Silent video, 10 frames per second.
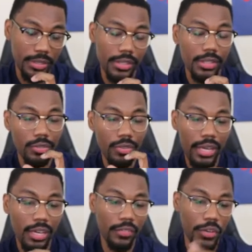right,
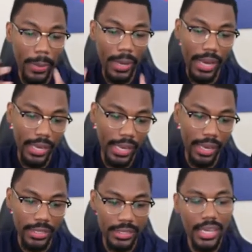of your
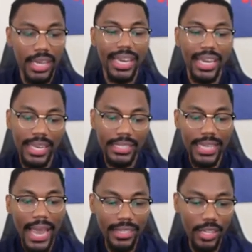podcast,
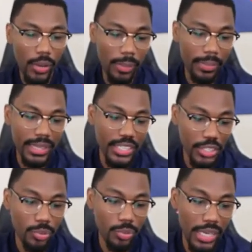exact equipment that
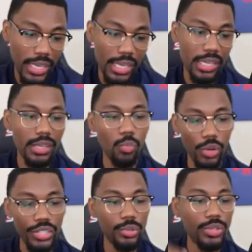you need
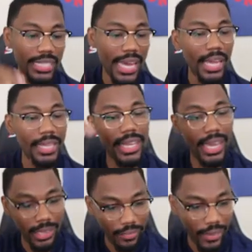when you decide to
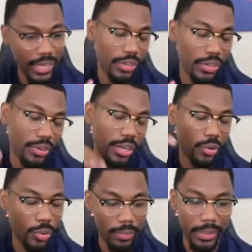elevate your
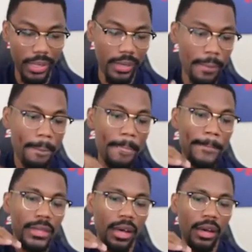equipment,
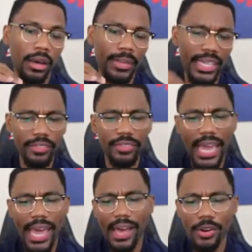even
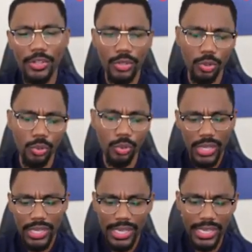how you
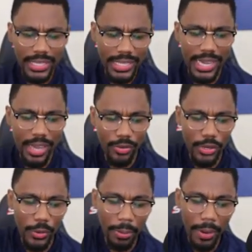get together
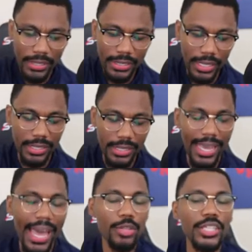your process,
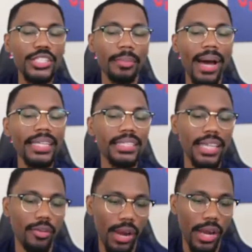how you get your
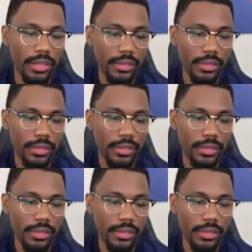mindset right.